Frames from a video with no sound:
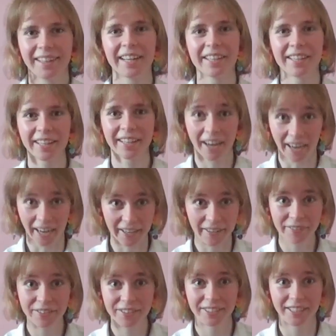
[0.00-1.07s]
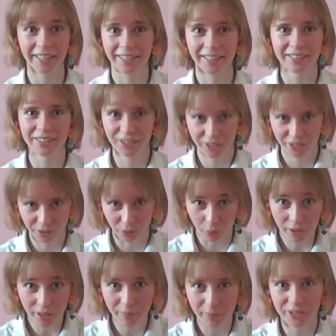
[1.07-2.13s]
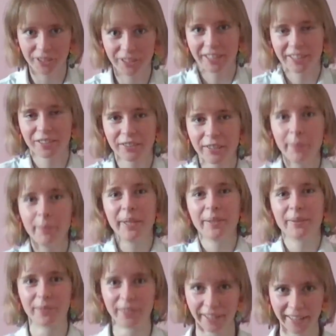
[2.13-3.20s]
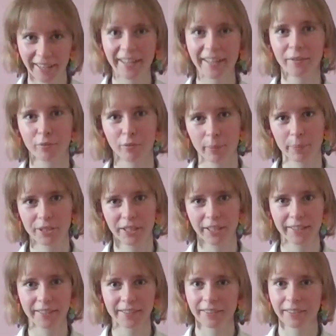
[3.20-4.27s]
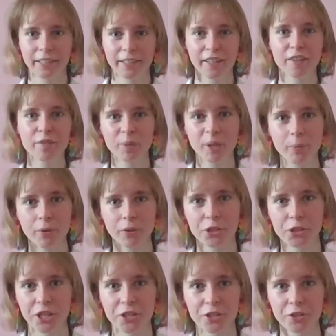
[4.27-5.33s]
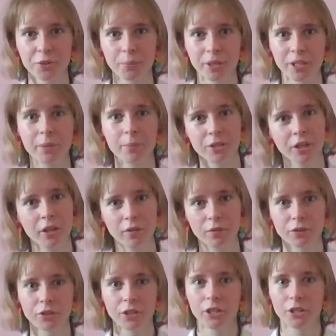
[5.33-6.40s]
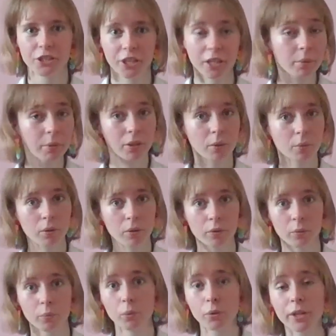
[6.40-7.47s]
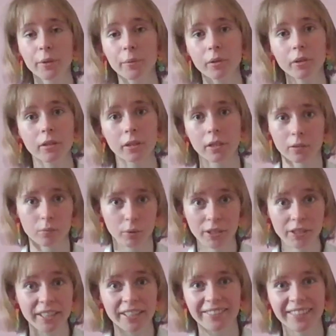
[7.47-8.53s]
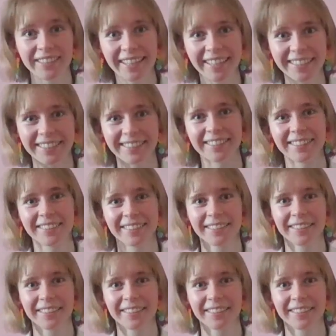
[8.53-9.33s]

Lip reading: I think Hyves, in its core, was an extremely creative website. It gave people the chance to be themselves, share with the world who they were and what they created.